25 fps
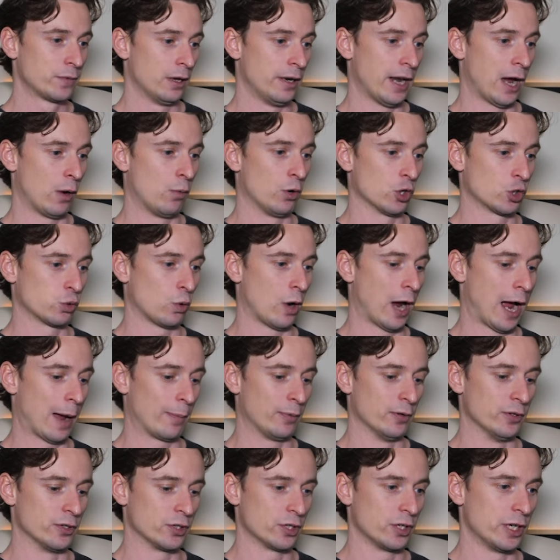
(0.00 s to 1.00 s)
Now watch what
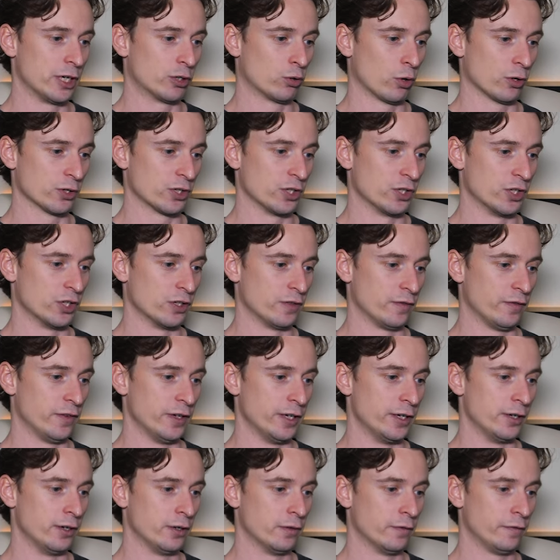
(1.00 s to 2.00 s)
happens. He crosses his
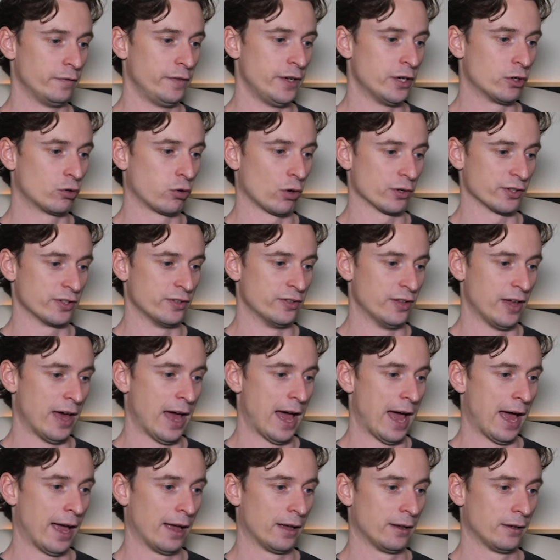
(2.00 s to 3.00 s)
feet. Feet cross
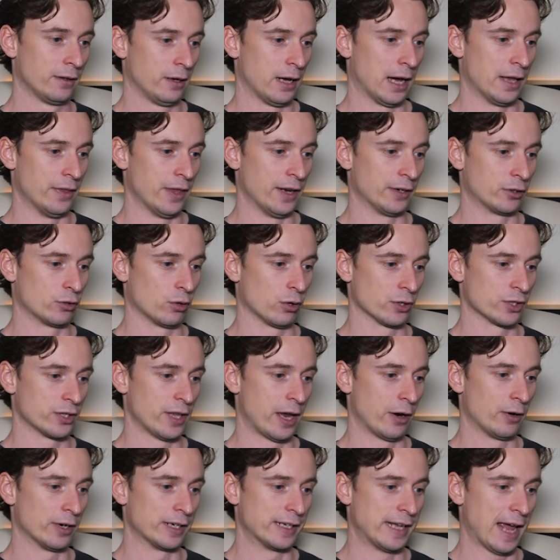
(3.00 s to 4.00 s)
there, and then across
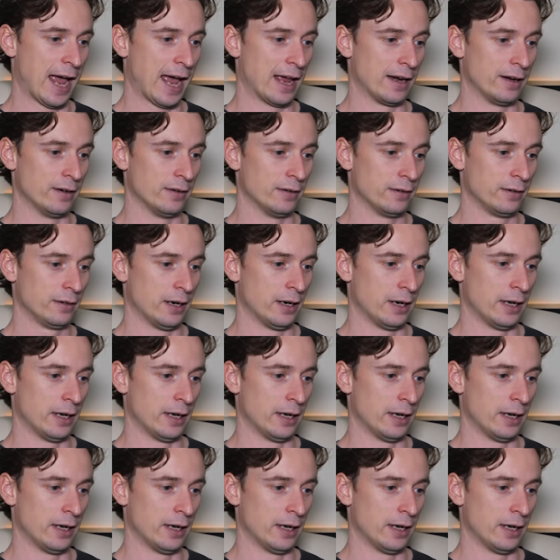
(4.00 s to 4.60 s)
there again.